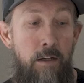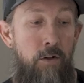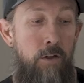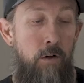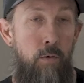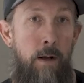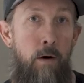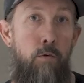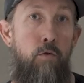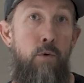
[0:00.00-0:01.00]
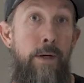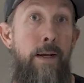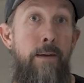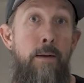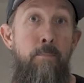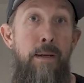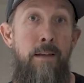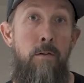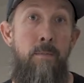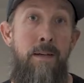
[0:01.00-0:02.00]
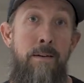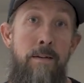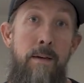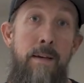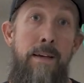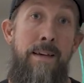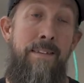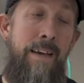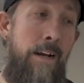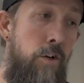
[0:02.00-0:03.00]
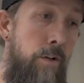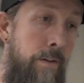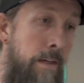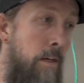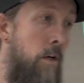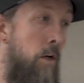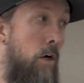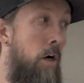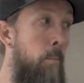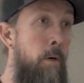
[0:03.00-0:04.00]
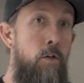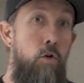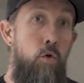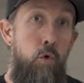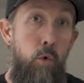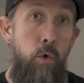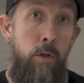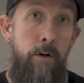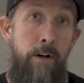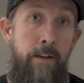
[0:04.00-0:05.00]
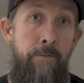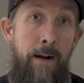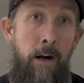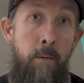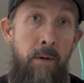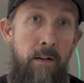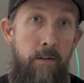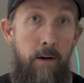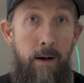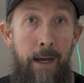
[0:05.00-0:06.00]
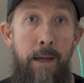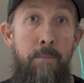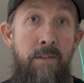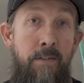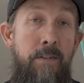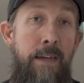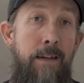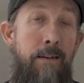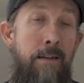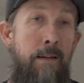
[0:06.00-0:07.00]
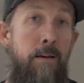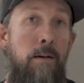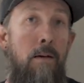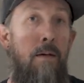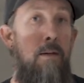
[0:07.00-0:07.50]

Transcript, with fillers: into the ground, creating a basement, it's actually a much cooler environment. I am standing